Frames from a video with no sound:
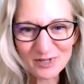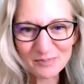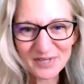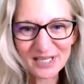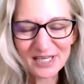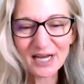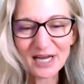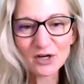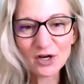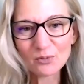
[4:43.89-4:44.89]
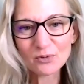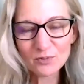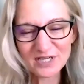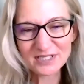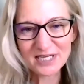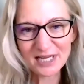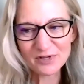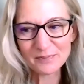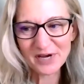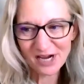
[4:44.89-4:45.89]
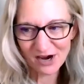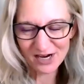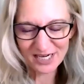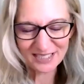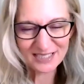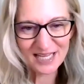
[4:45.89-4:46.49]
with me and I know will resonate with my audience.